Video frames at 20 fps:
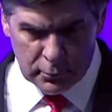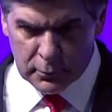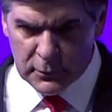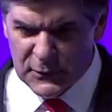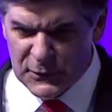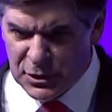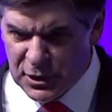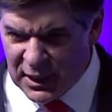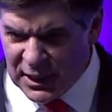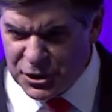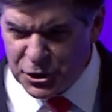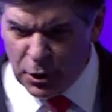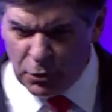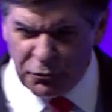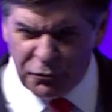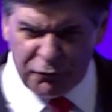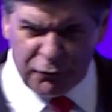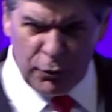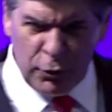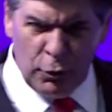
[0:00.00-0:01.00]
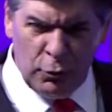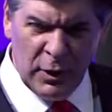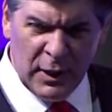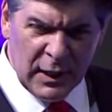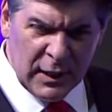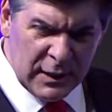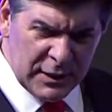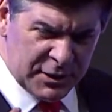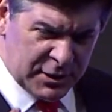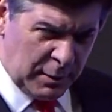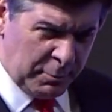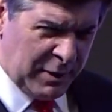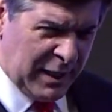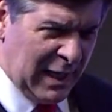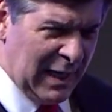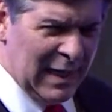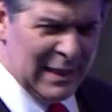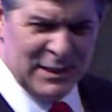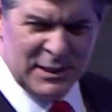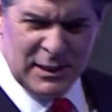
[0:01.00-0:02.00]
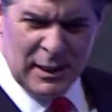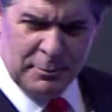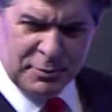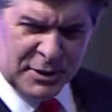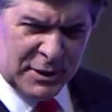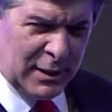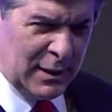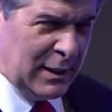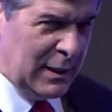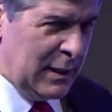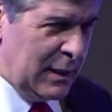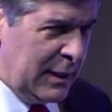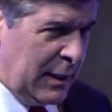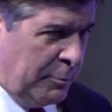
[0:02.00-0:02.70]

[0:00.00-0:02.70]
So let's go through some concepts that